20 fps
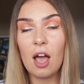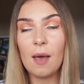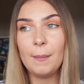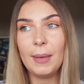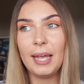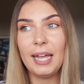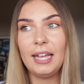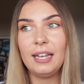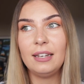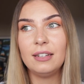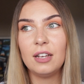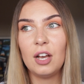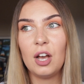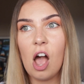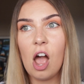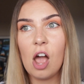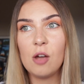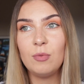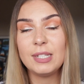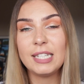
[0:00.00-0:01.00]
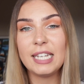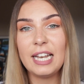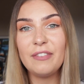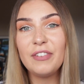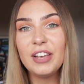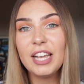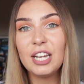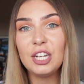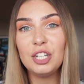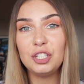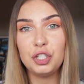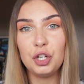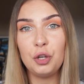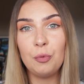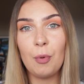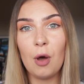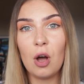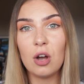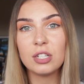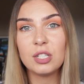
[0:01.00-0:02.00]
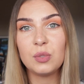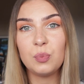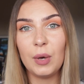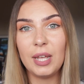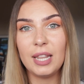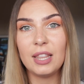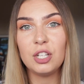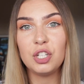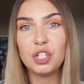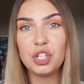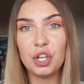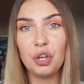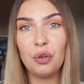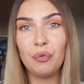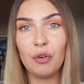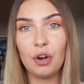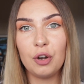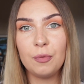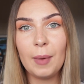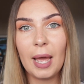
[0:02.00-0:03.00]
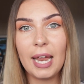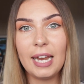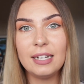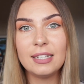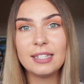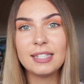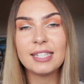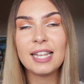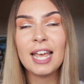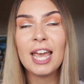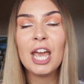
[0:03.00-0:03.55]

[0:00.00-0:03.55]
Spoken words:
I mean, I was living in a shoebox with 2 roommates.